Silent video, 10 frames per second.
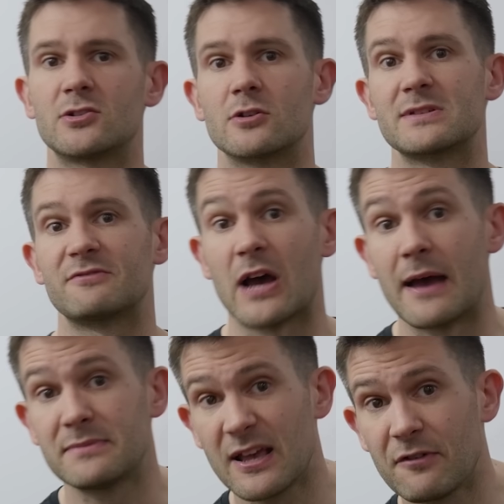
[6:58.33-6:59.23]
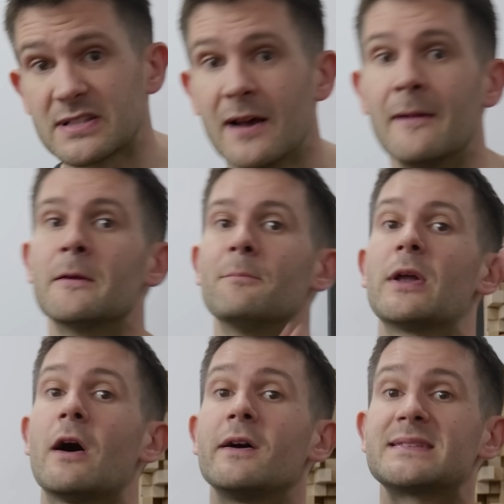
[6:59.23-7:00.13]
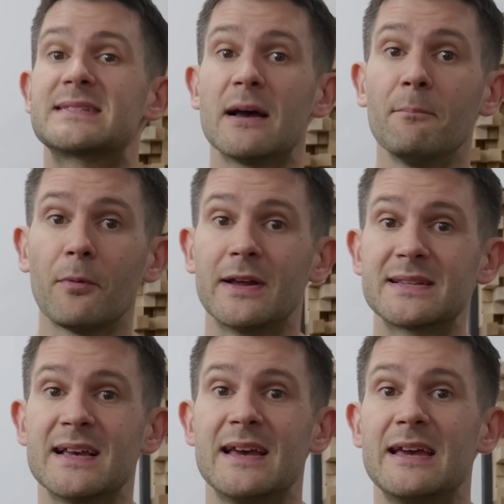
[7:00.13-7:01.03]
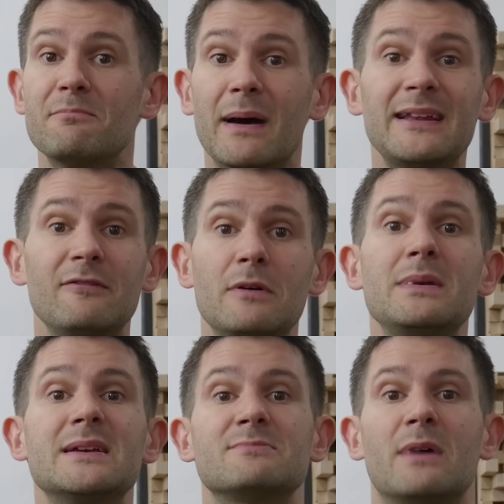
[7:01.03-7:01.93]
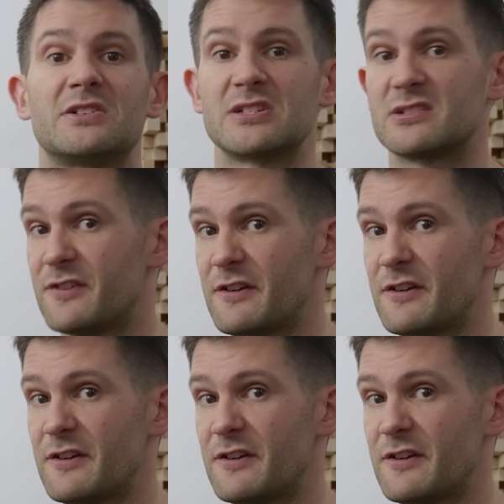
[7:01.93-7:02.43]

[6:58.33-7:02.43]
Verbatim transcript: in terms of time savings, but on some prints, it might even be as much as